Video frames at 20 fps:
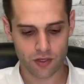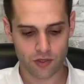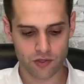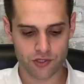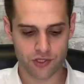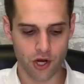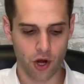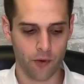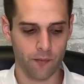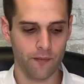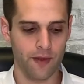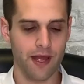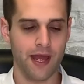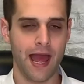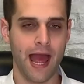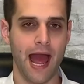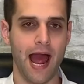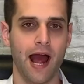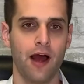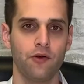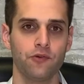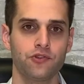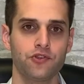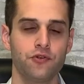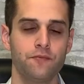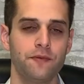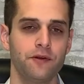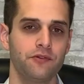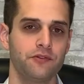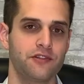So, how
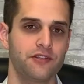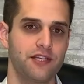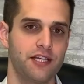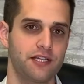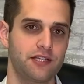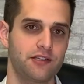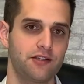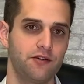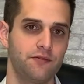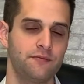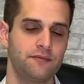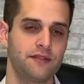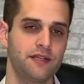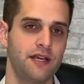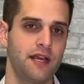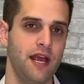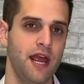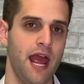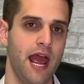to build systems